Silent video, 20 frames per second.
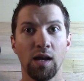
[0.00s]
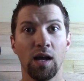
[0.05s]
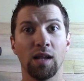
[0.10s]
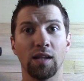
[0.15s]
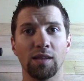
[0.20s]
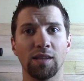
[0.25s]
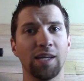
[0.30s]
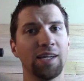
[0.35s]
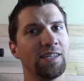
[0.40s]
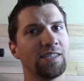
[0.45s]

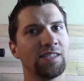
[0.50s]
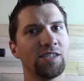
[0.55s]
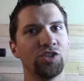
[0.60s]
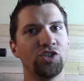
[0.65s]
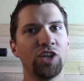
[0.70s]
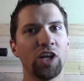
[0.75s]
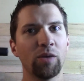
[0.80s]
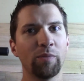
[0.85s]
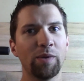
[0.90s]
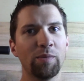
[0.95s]
Ladies and
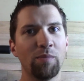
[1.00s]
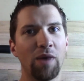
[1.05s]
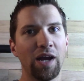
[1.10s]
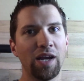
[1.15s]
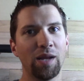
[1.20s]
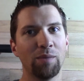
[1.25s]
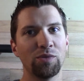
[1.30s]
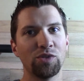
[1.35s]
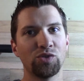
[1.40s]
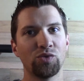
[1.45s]
gentlemen, my
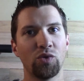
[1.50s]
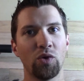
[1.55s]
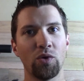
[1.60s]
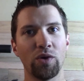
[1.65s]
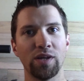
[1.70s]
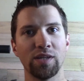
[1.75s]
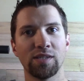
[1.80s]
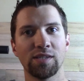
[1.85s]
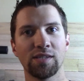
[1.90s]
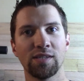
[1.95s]
name is
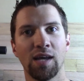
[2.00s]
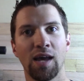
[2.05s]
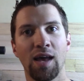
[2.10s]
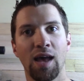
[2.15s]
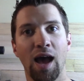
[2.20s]
Royce.